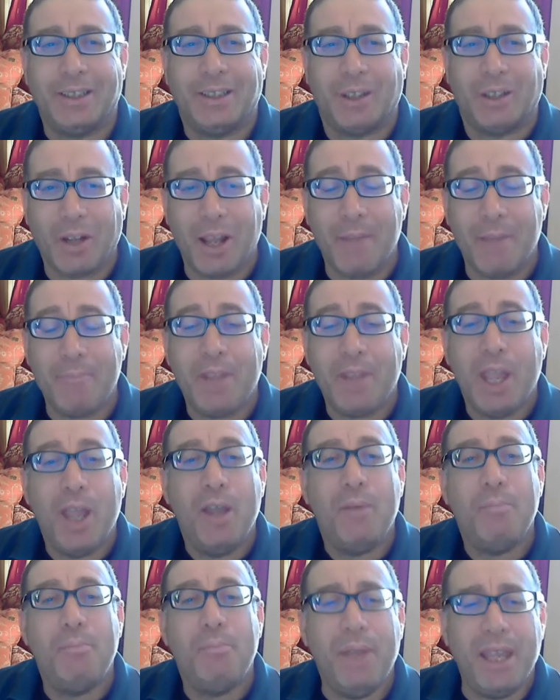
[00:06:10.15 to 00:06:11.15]
Okay?
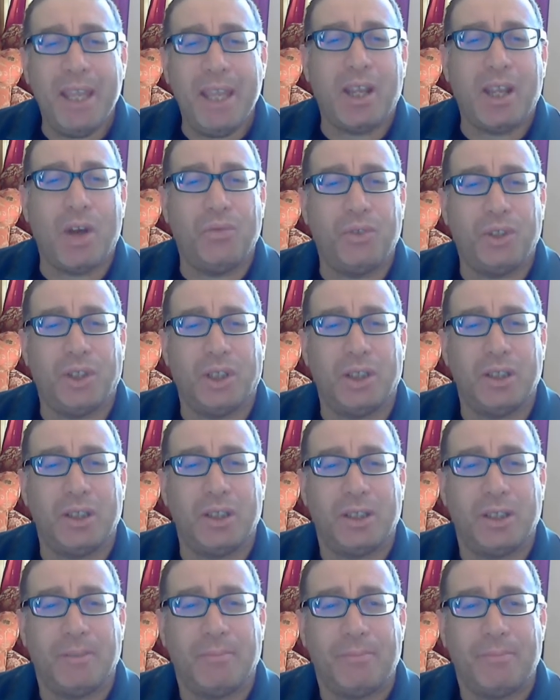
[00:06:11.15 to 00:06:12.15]
Be
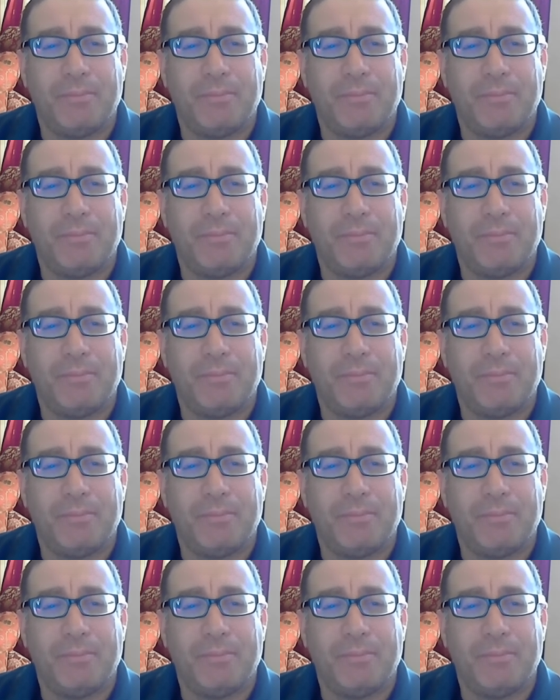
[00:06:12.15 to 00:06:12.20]
confident.